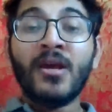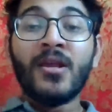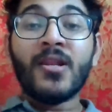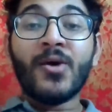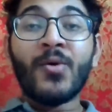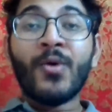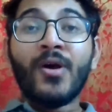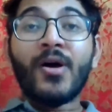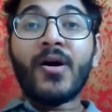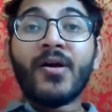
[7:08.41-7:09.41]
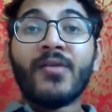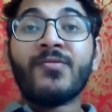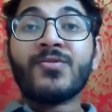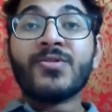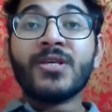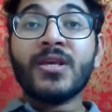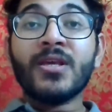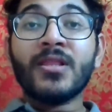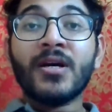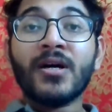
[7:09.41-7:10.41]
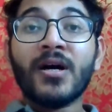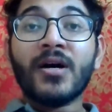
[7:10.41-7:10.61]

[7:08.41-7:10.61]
Now, if you see the